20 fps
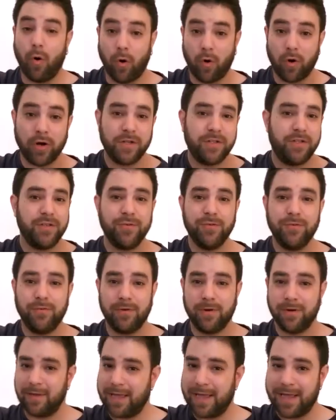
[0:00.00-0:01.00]
or
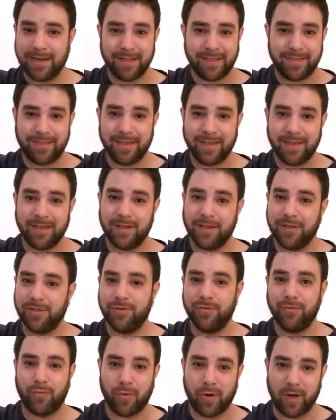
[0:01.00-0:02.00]
do anything
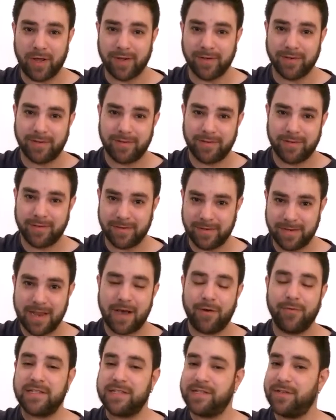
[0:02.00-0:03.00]
you want.
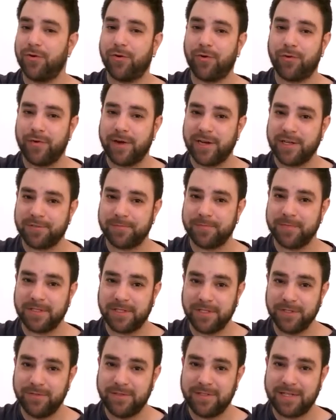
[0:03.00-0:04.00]
Now it's your
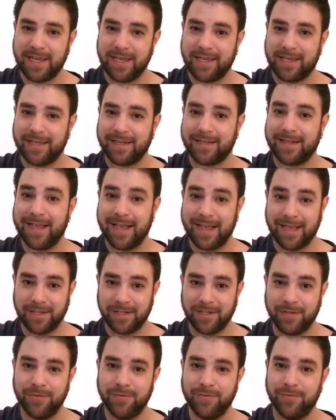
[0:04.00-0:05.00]
arrangement, you take it
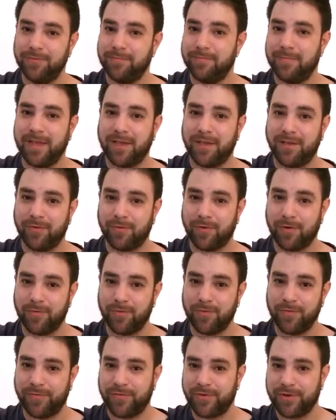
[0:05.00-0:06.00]
and you make your
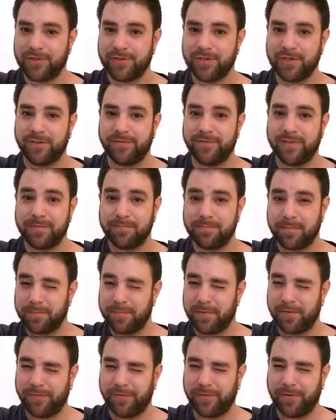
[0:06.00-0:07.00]
own version of it.
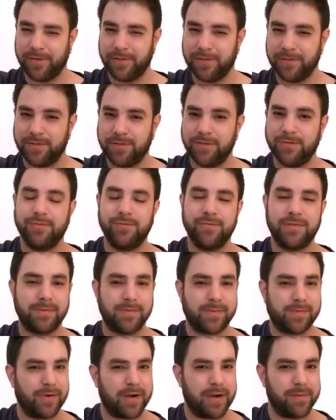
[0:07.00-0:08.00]
But before you do,
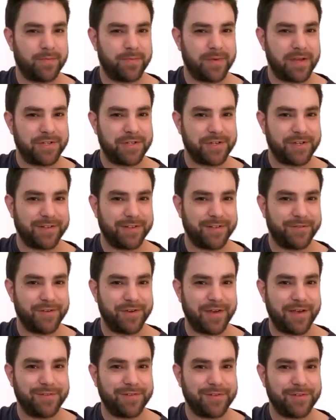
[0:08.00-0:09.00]
subscribe to my channel if
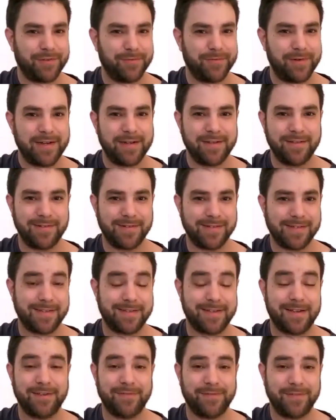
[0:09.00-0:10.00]
you haven't already. There's a
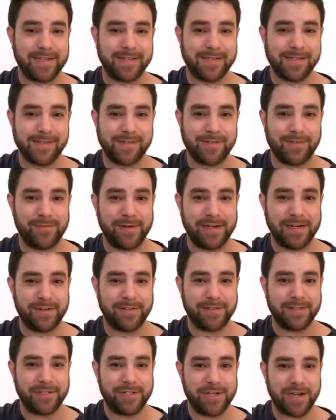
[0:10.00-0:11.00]
ton of lessons already
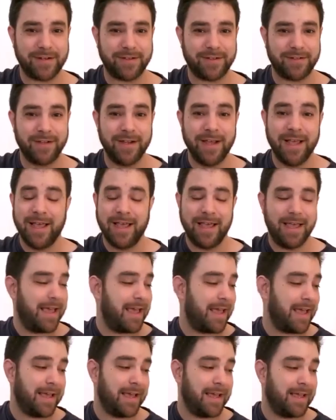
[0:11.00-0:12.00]
on the channel,
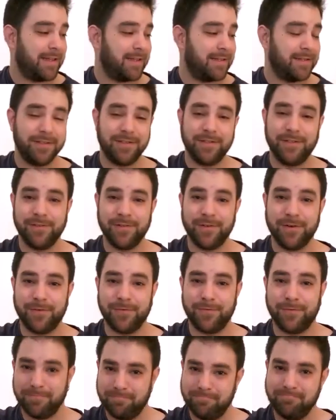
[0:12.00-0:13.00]
and you
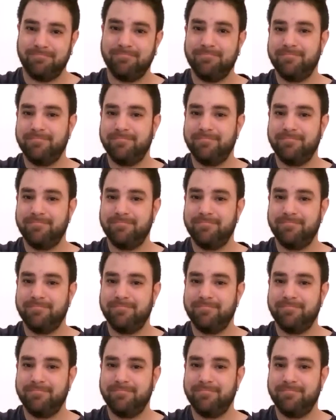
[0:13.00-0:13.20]
know,